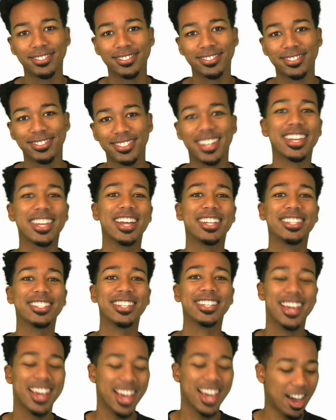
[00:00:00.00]
Again,
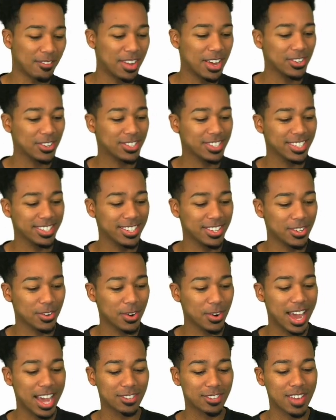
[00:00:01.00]
I'm Anderson, your
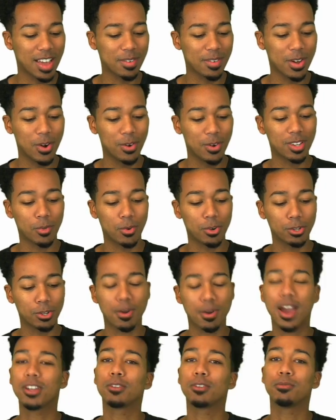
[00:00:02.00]
ASVAB coach. I'm always
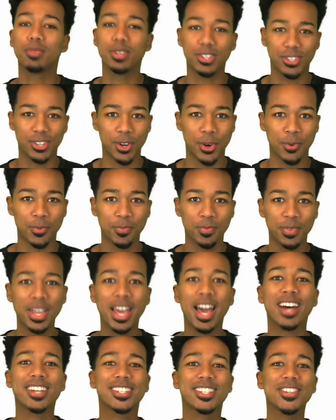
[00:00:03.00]
proud to be so.
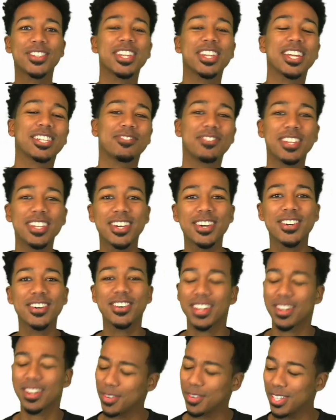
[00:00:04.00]
I'll see you in the next video, and I
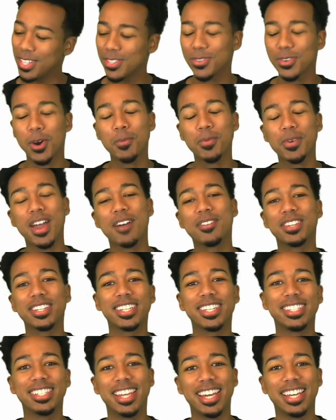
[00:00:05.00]
really do hope you're having a
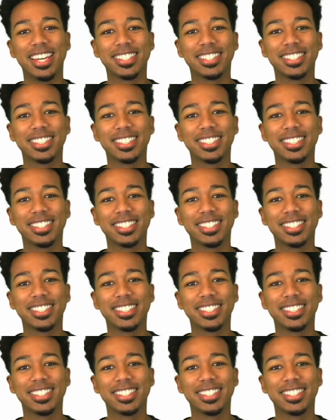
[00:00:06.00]
good day.